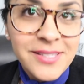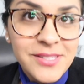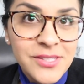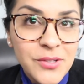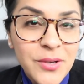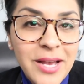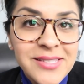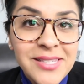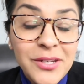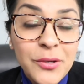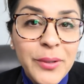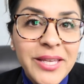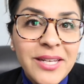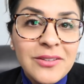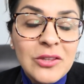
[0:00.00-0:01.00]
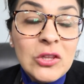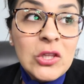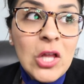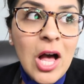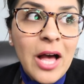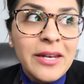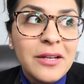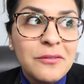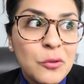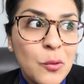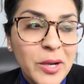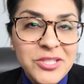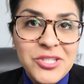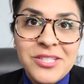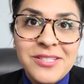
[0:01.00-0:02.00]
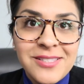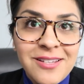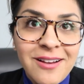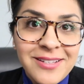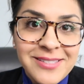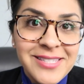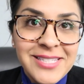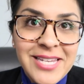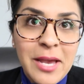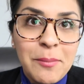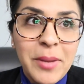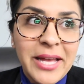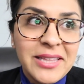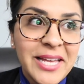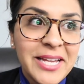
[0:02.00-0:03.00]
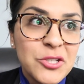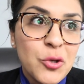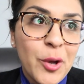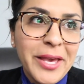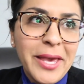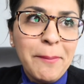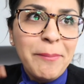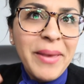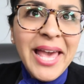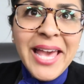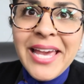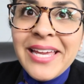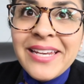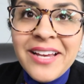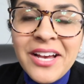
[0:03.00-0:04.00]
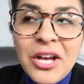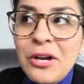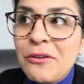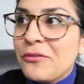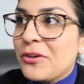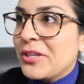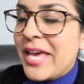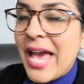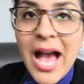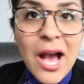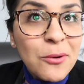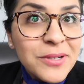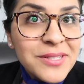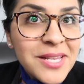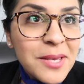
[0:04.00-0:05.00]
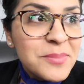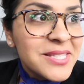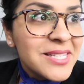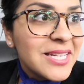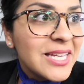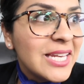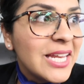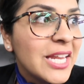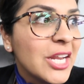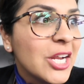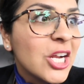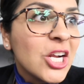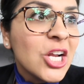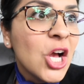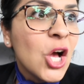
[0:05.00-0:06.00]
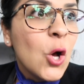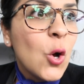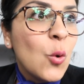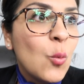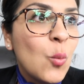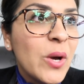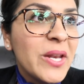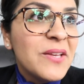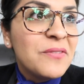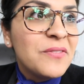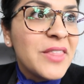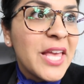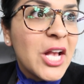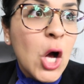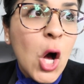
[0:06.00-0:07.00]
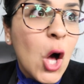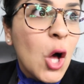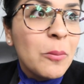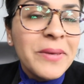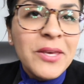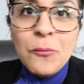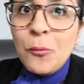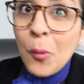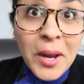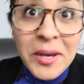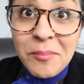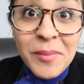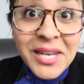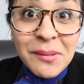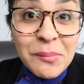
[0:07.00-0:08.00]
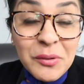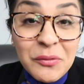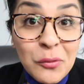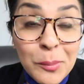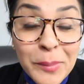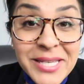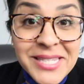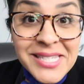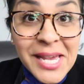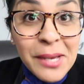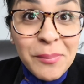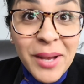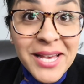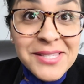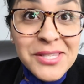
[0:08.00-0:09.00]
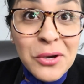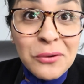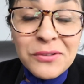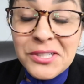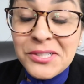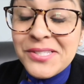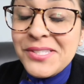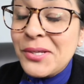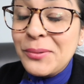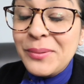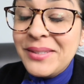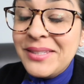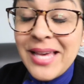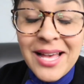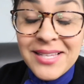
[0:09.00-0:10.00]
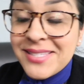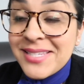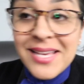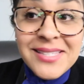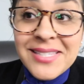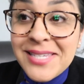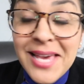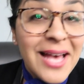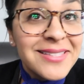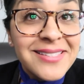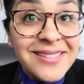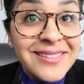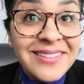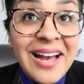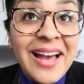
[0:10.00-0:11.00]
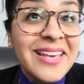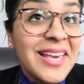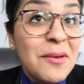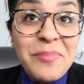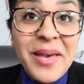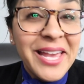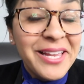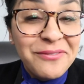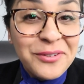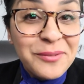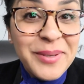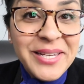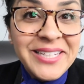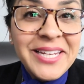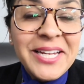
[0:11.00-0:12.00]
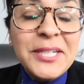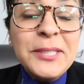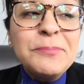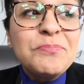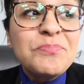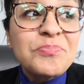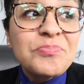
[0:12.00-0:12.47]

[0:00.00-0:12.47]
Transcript: So guys, I know I get a lot of questions on standby. Like, do I get paid for all the hours I'm sitting here? What if they call me 1 minute before my standby is over? So yes, yes, and yes, I get paid for being here.